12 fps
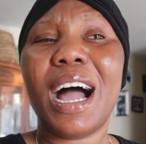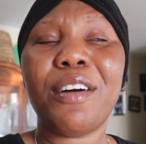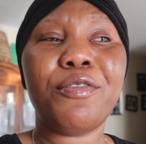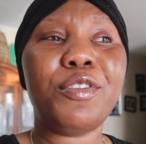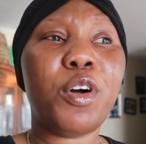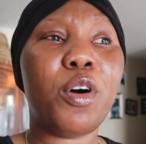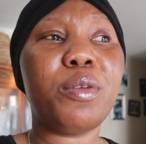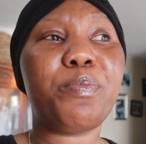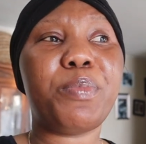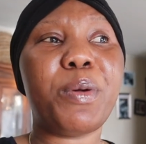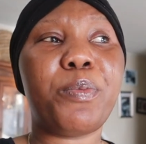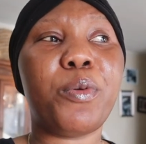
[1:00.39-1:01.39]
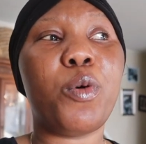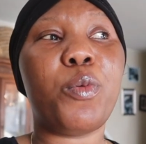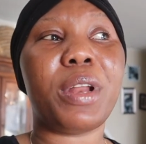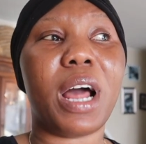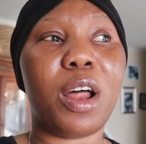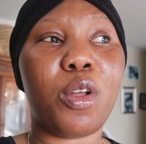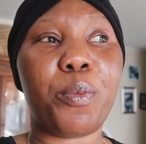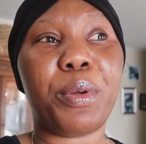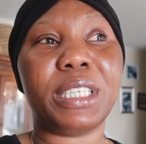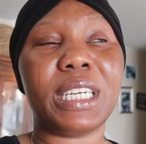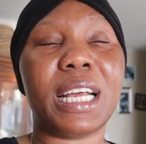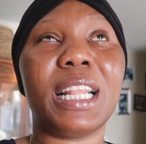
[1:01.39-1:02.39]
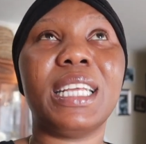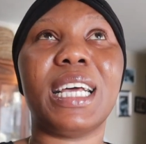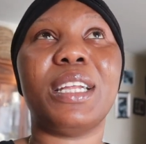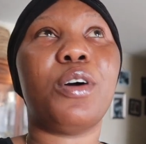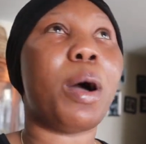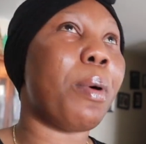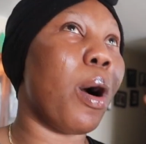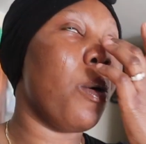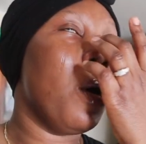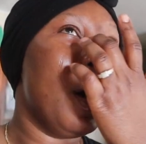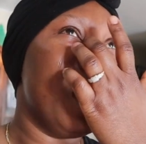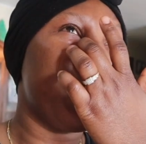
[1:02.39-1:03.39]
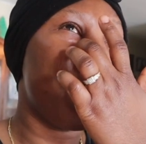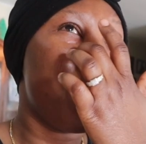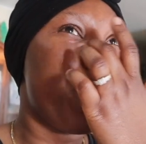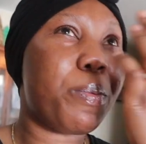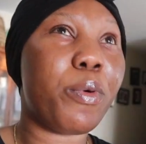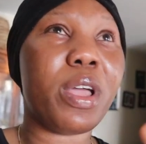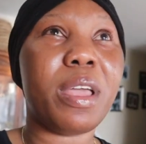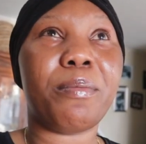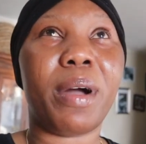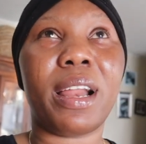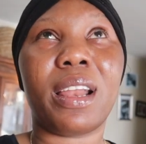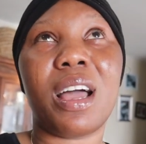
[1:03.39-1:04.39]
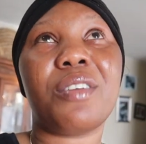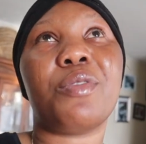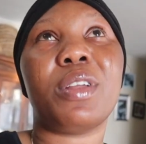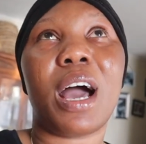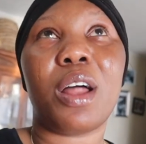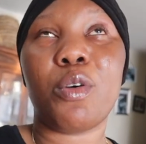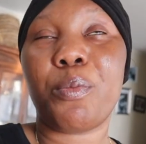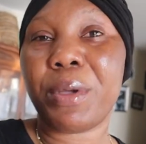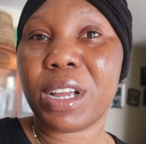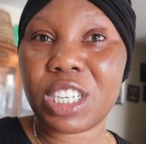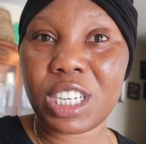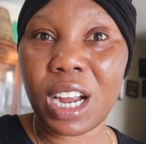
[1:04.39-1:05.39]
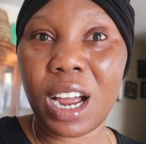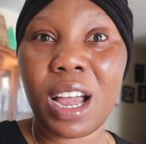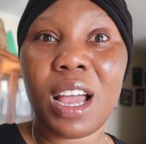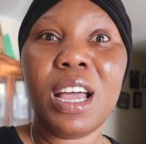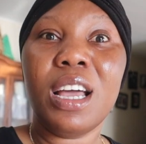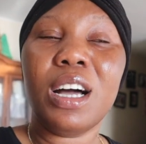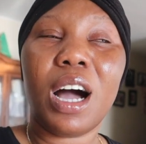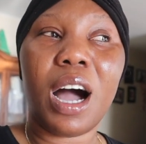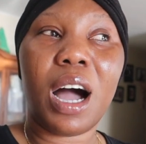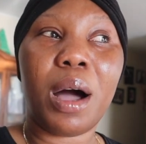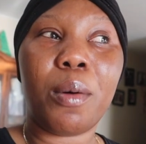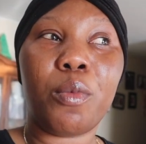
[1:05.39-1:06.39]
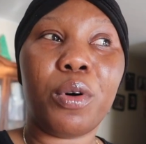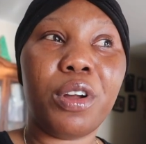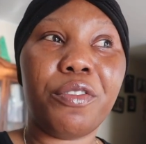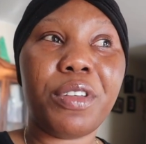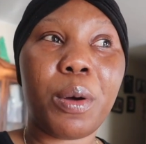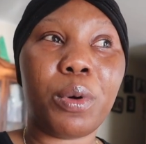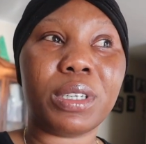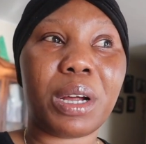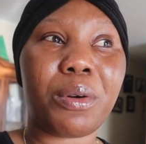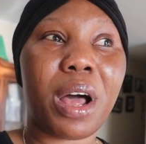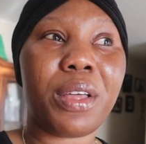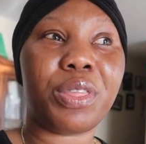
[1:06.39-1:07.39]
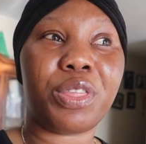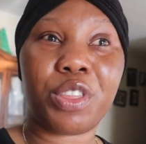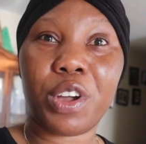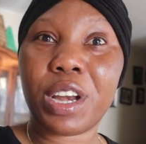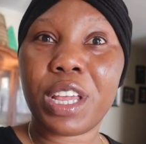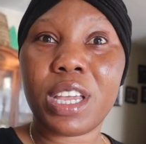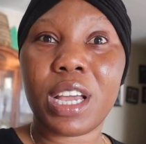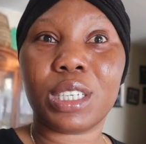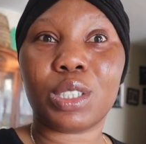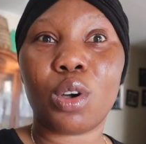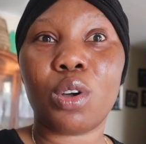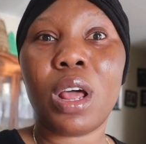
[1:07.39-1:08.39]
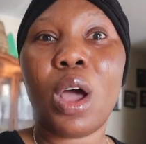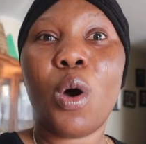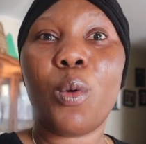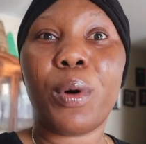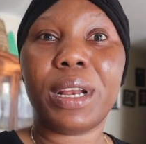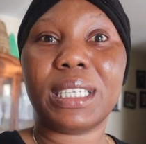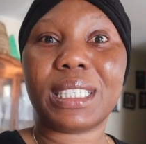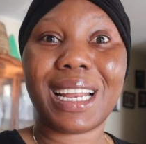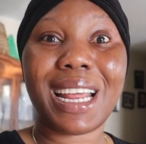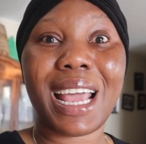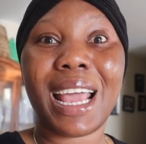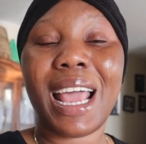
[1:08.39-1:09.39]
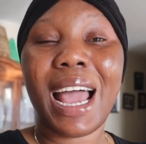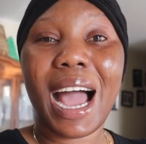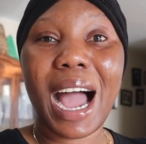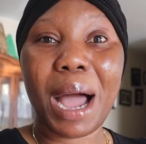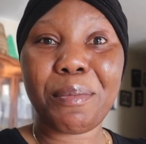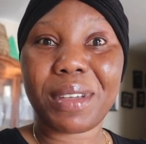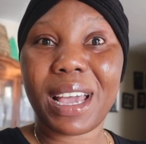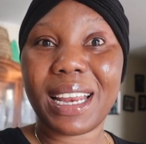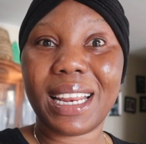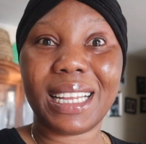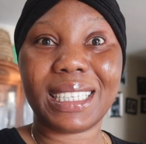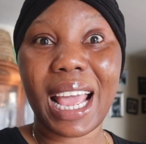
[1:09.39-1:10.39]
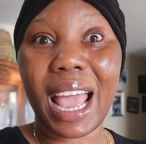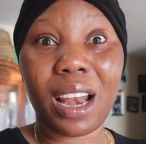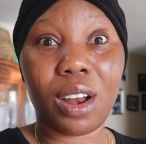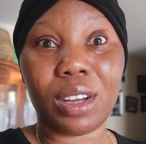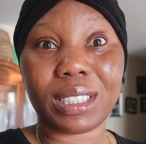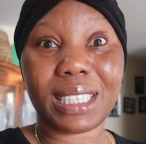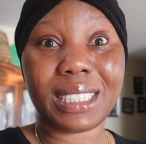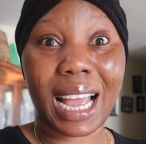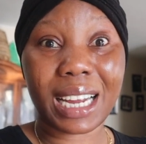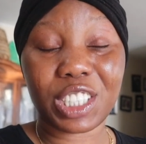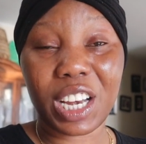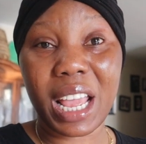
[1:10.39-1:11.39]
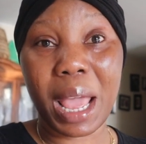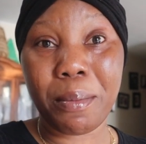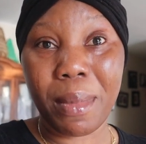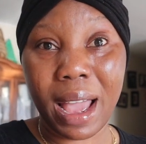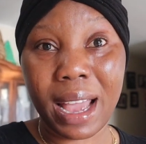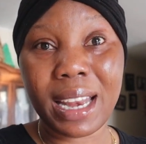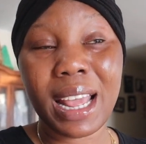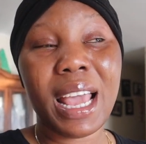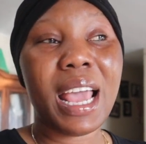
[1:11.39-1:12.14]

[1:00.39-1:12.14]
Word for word: I've known people with alopecia. At least I know about three people in my life with alopecia. Um, one of them was around 30 years old when he started um, getting his hair loss. It's actually a man.